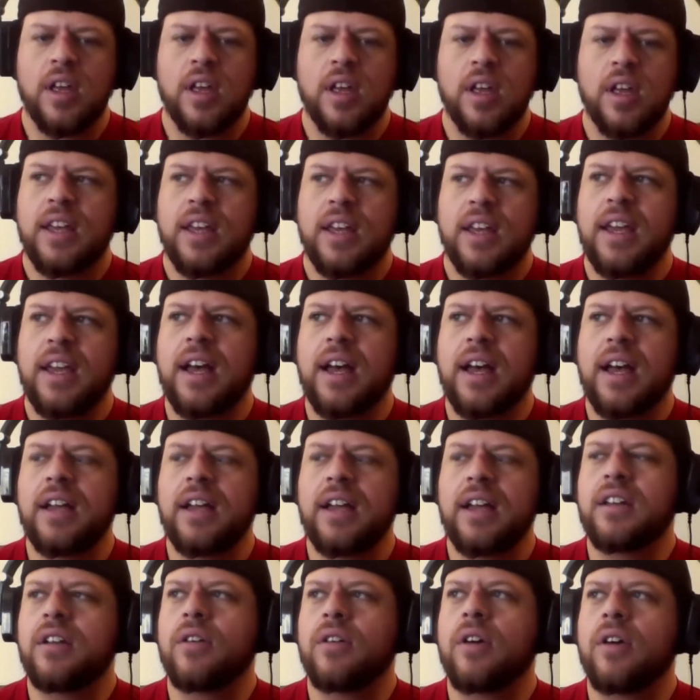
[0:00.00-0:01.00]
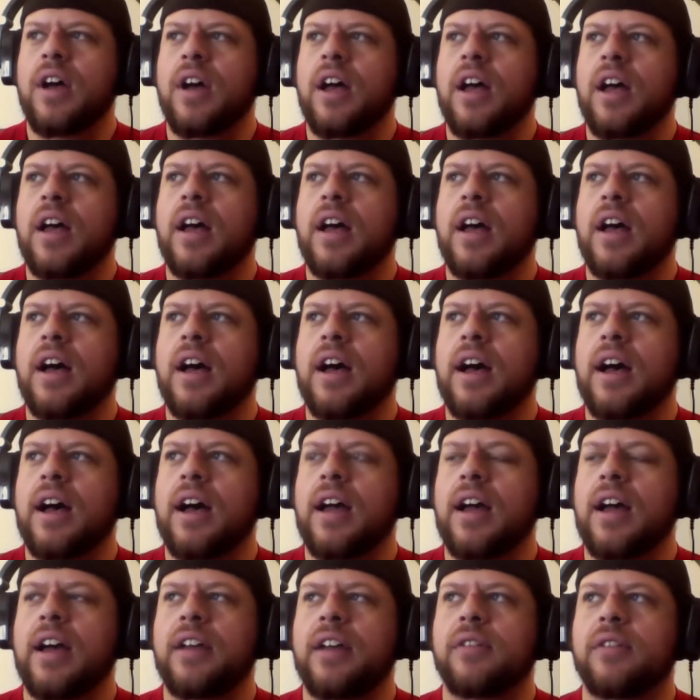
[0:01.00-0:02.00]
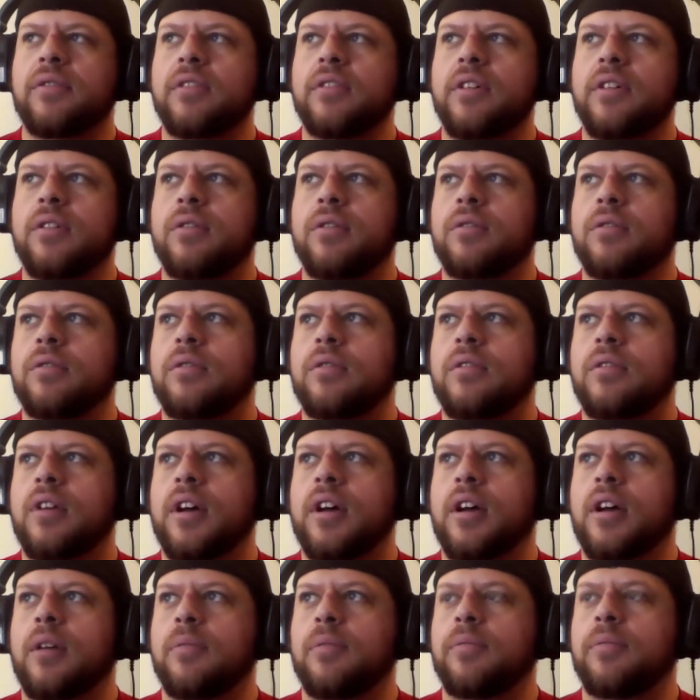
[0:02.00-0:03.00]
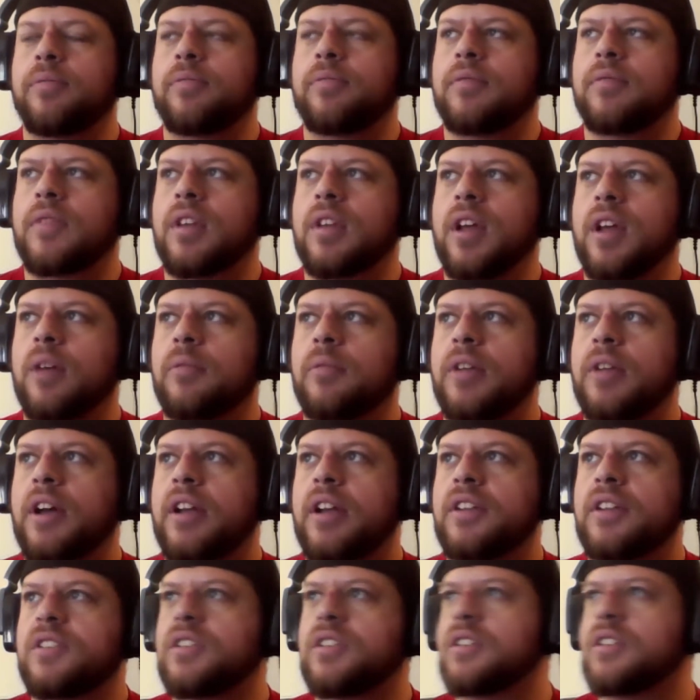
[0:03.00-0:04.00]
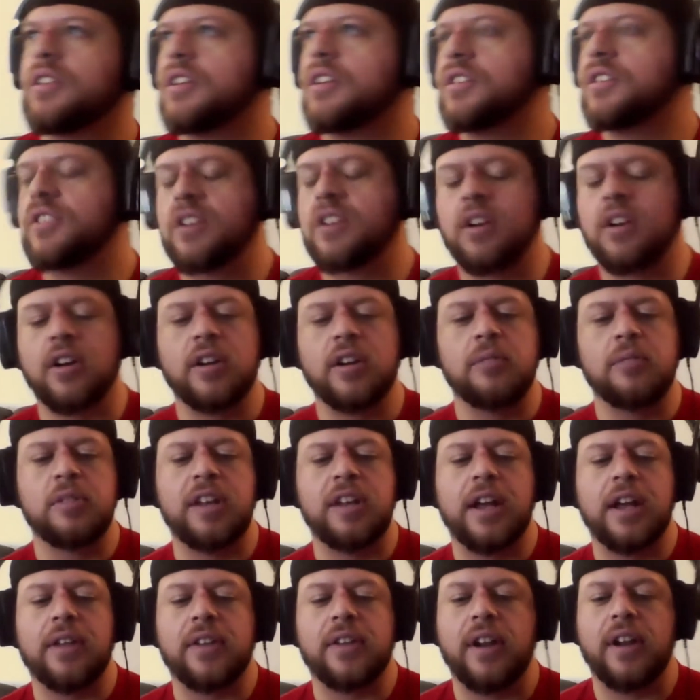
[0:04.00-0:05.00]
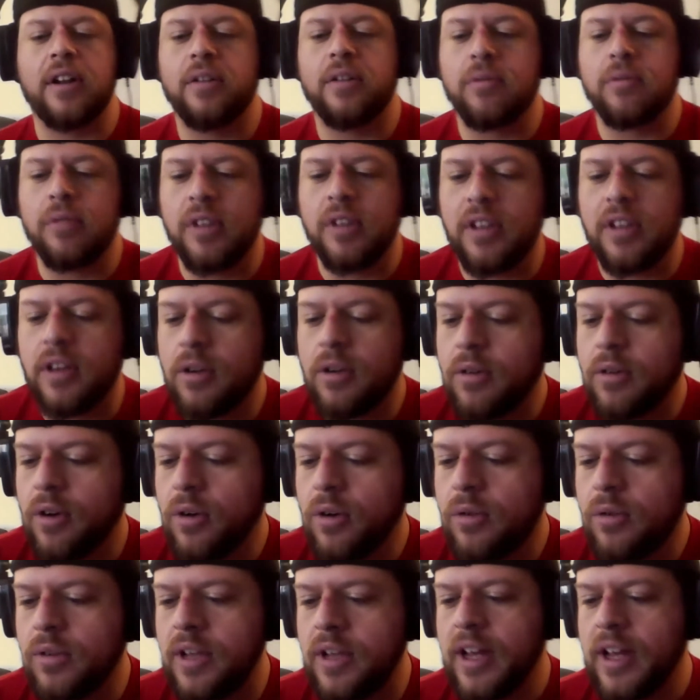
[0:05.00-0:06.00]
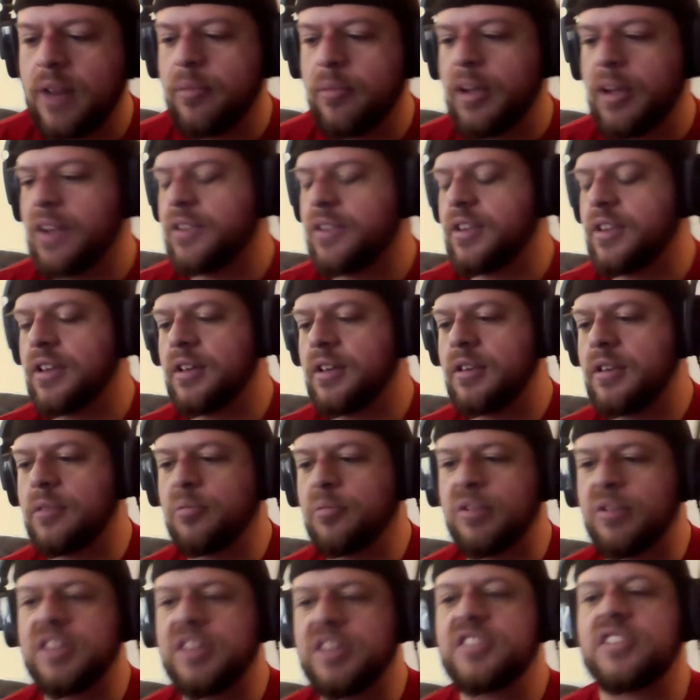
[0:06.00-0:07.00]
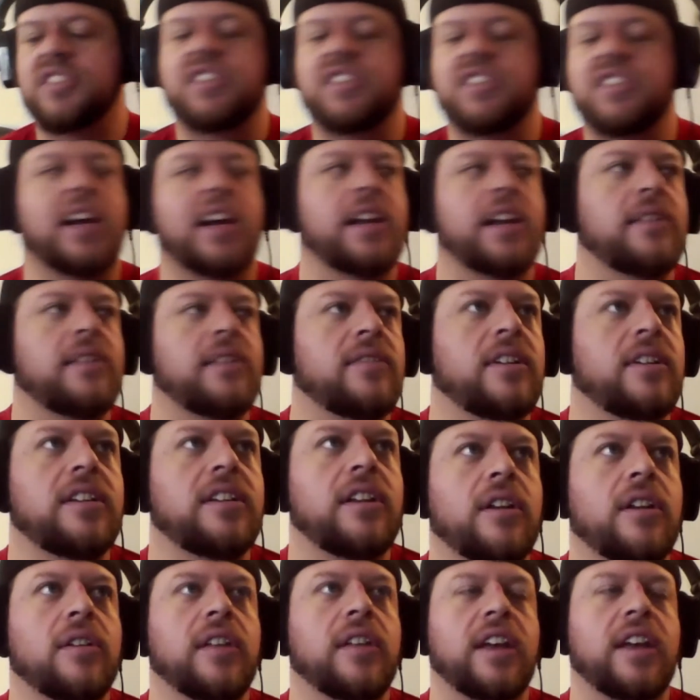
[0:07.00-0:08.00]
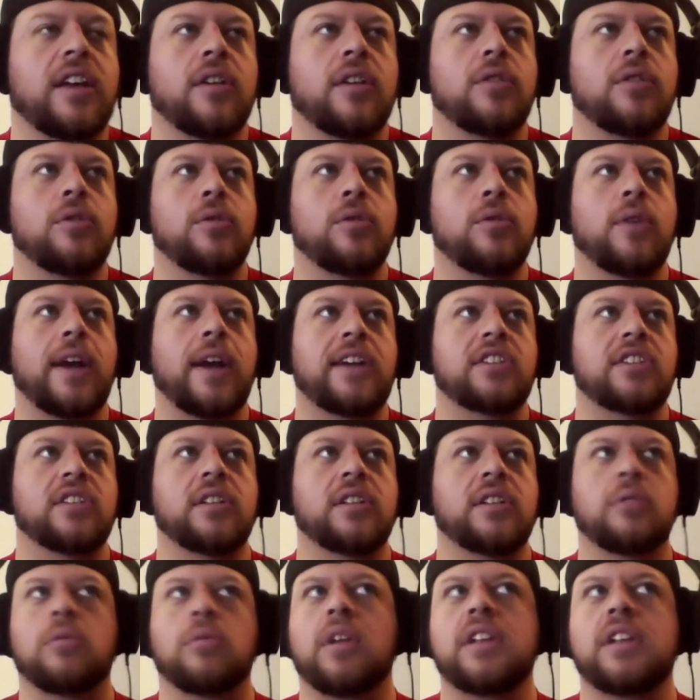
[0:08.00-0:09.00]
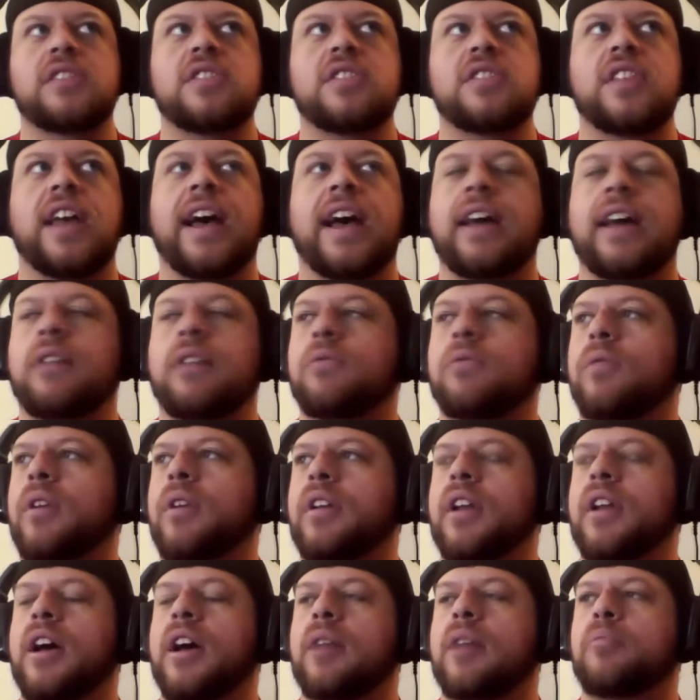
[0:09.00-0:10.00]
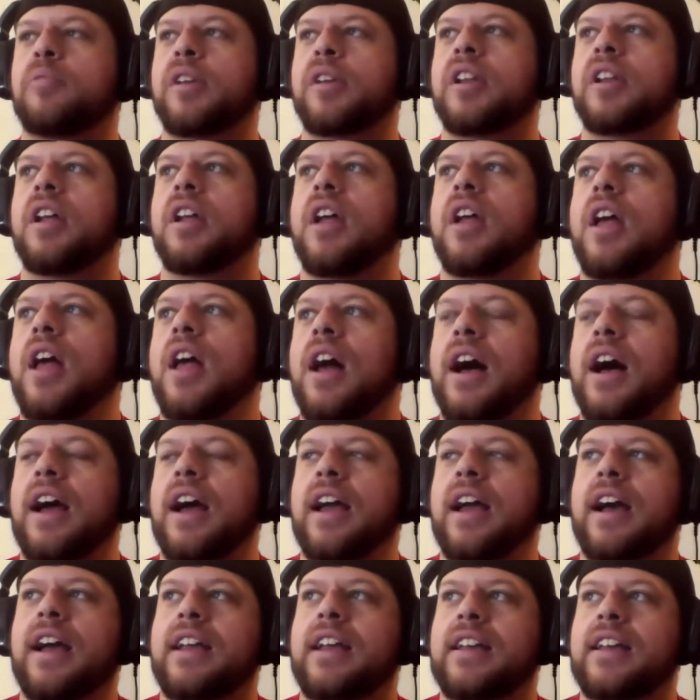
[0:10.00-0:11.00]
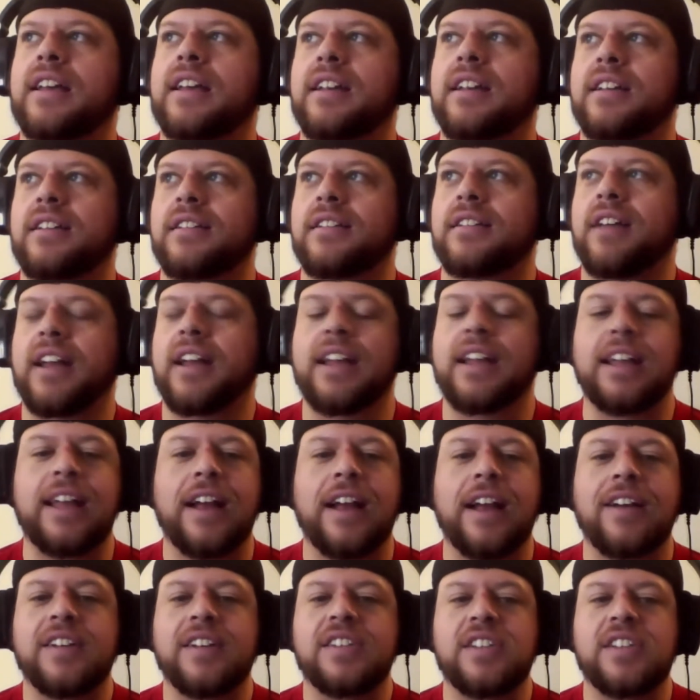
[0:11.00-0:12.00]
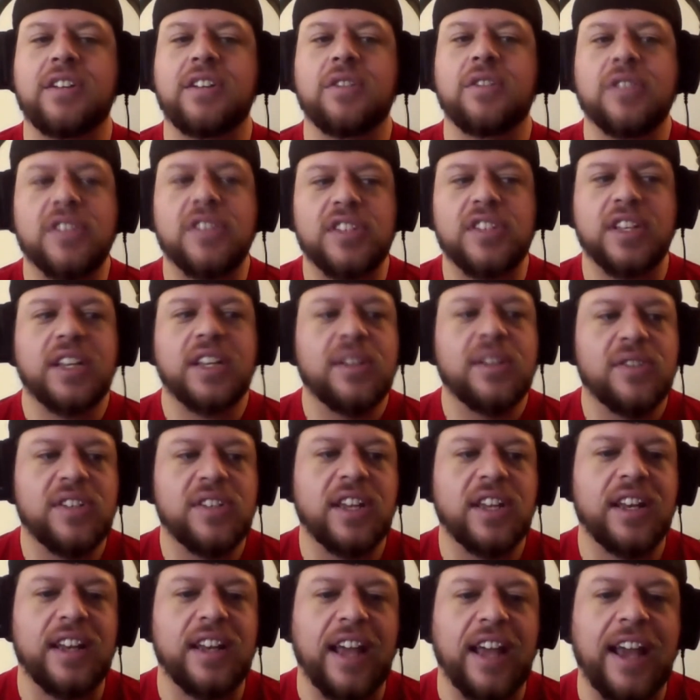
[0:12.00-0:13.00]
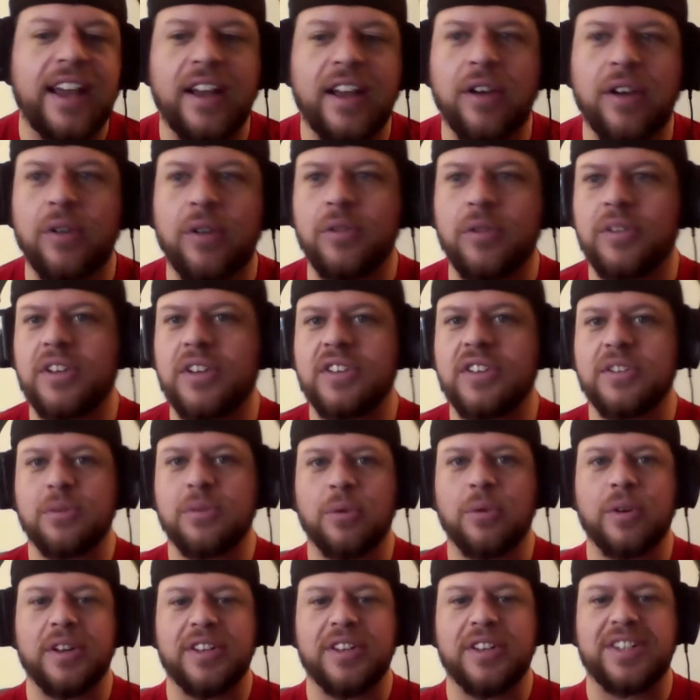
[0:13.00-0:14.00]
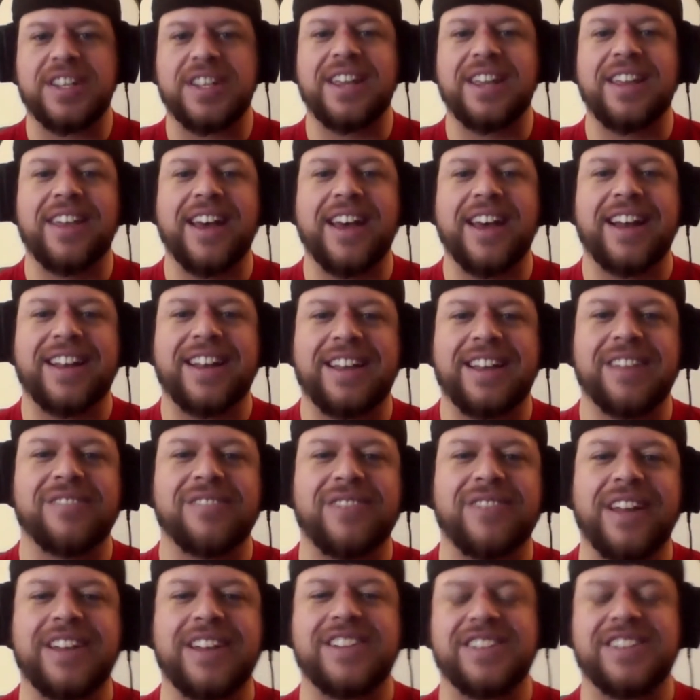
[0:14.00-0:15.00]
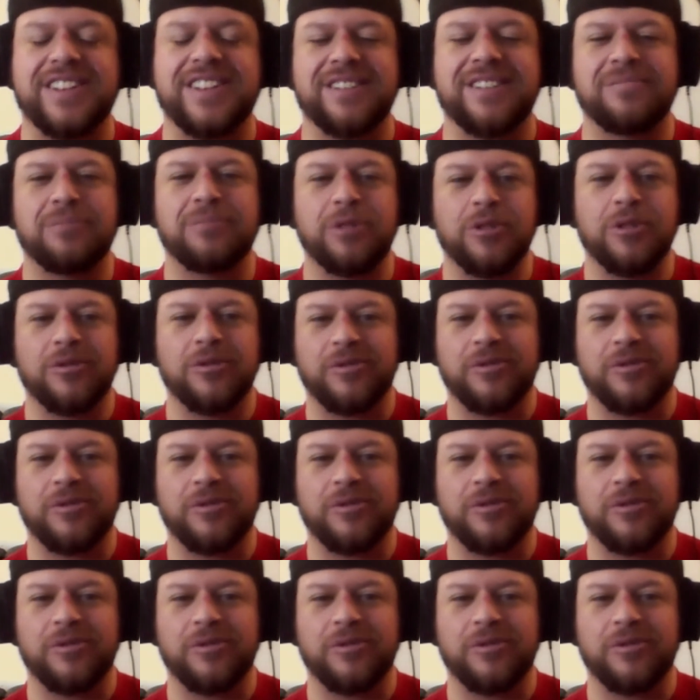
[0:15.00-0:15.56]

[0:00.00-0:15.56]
Yeah, I don't know. I'll be honest, it's occurring to me now that I don't really know a whole lot about the business side of like who actually runs that and whatnot. But I can guarantee you the city of San Diego doesn't want to see that convention move.